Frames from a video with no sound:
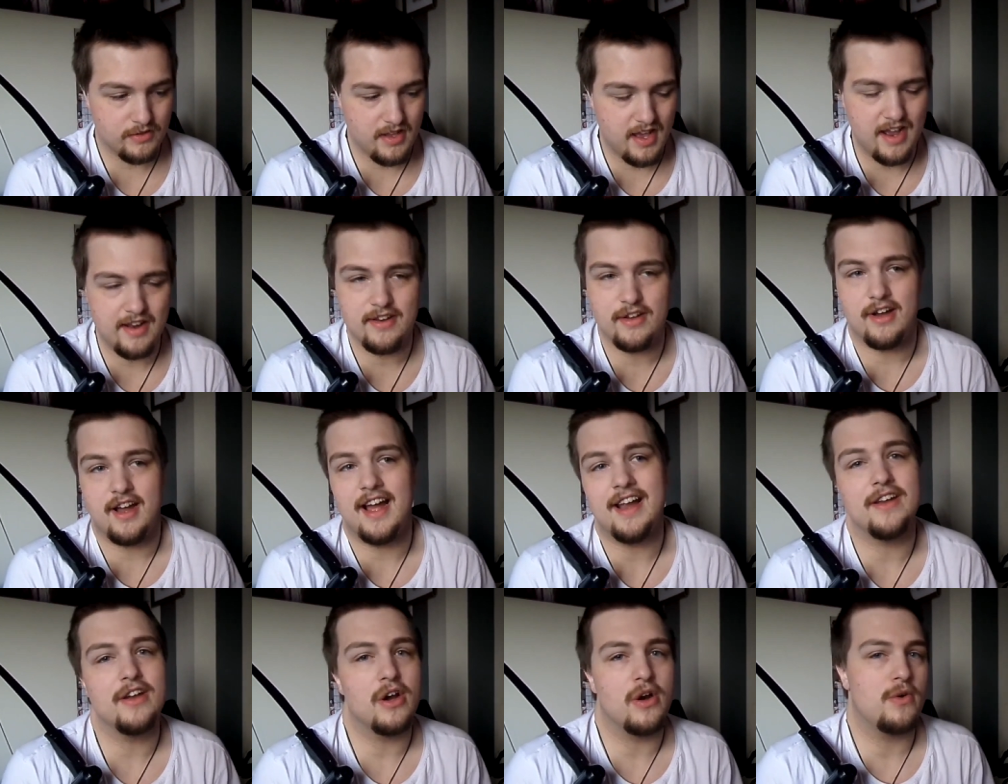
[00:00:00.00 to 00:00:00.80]
I know
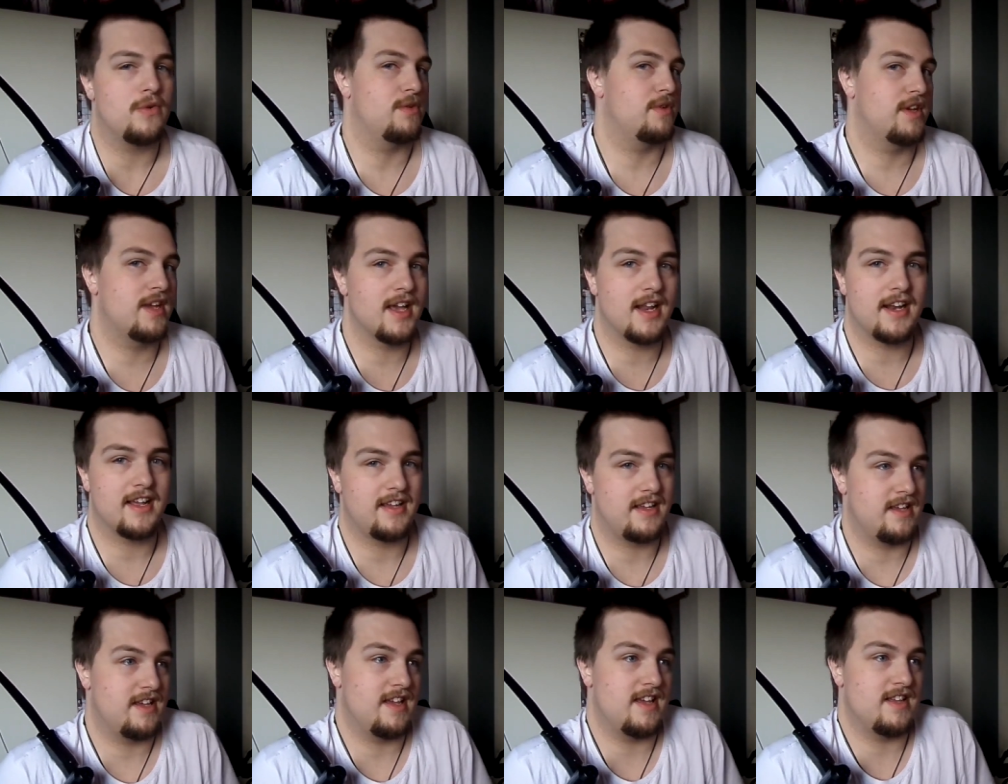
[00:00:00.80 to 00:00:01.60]
I know
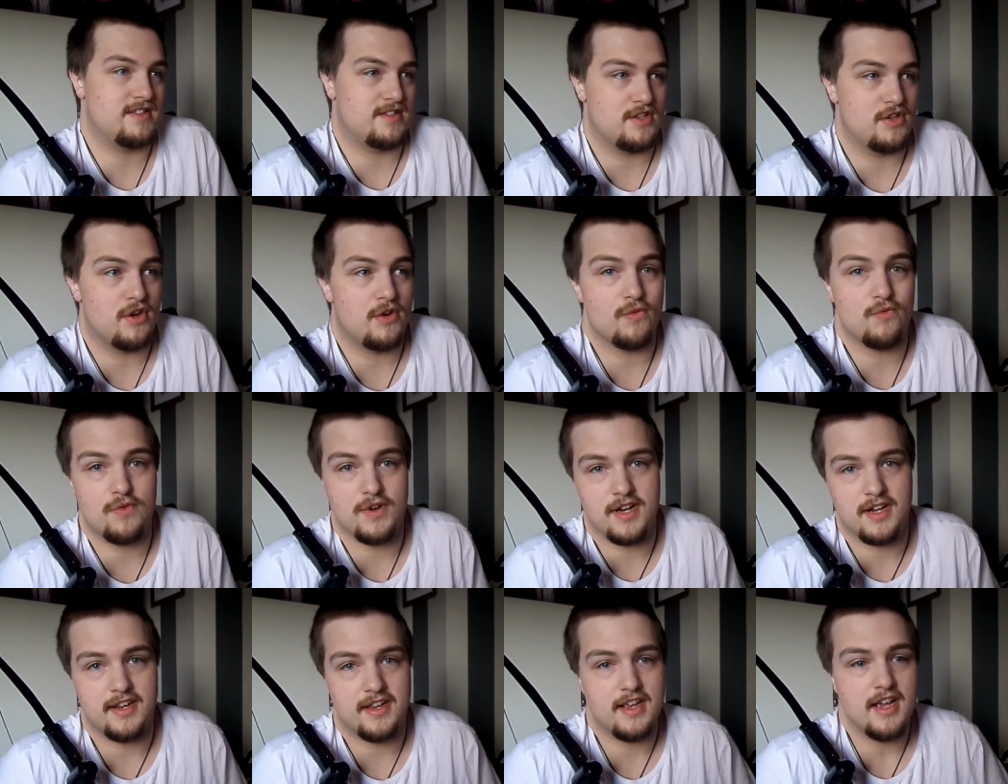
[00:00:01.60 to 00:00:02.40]
killing is not
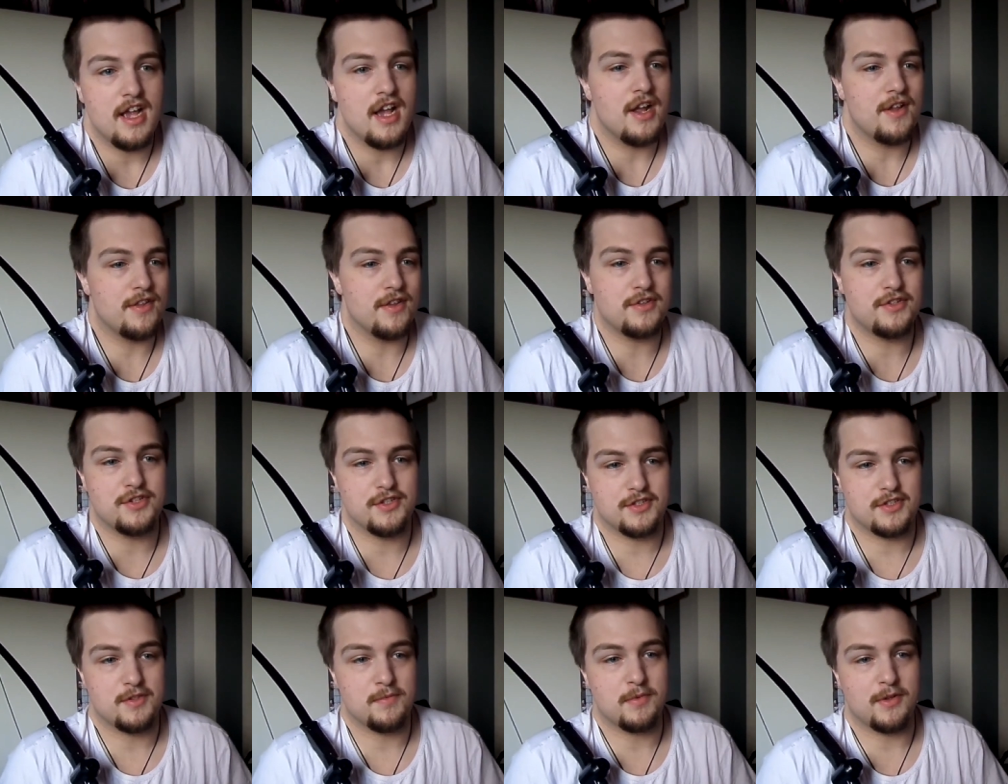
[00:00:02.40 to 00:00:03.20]
really the
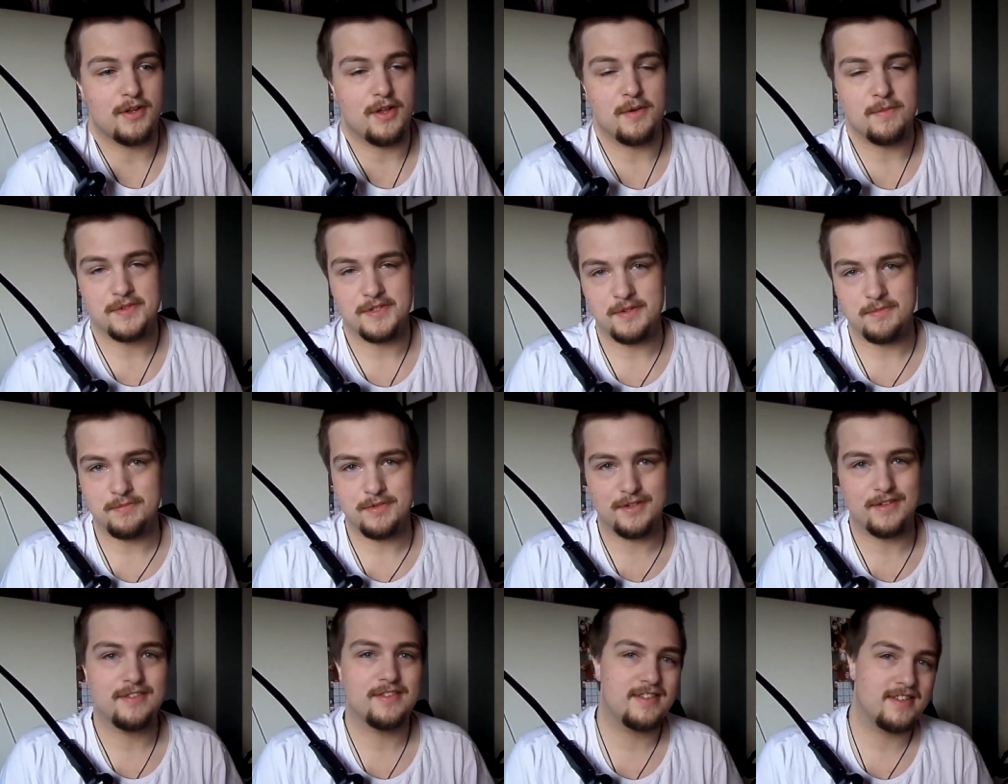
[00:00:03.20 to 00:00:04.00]
justable option,
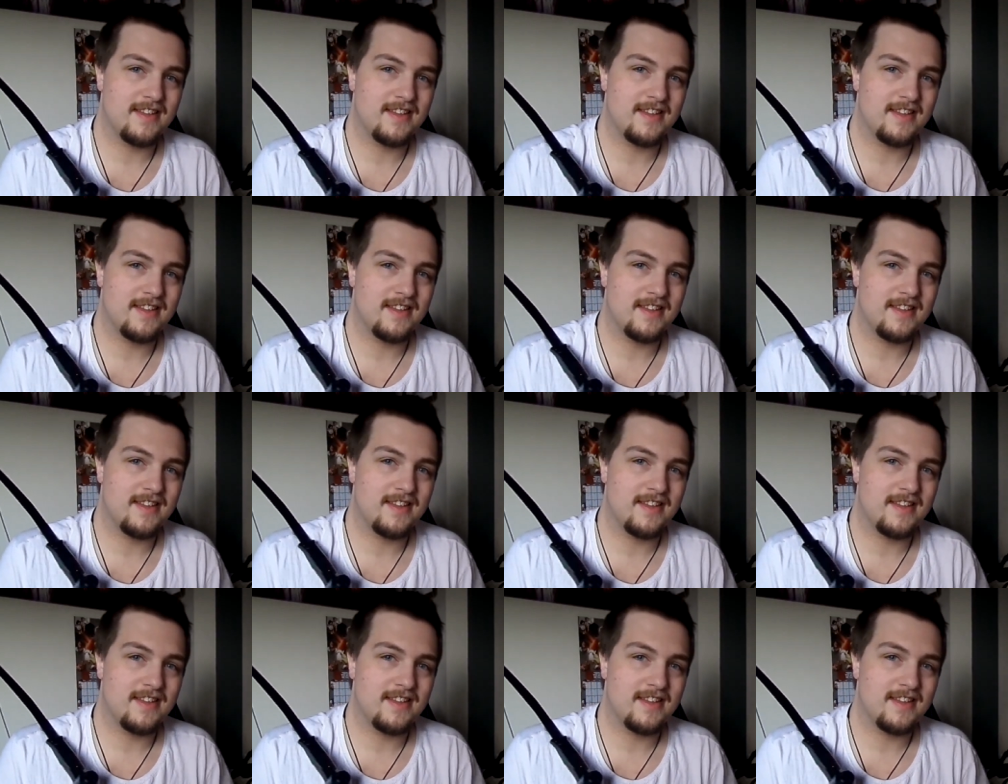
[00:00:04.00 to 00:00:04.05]
but.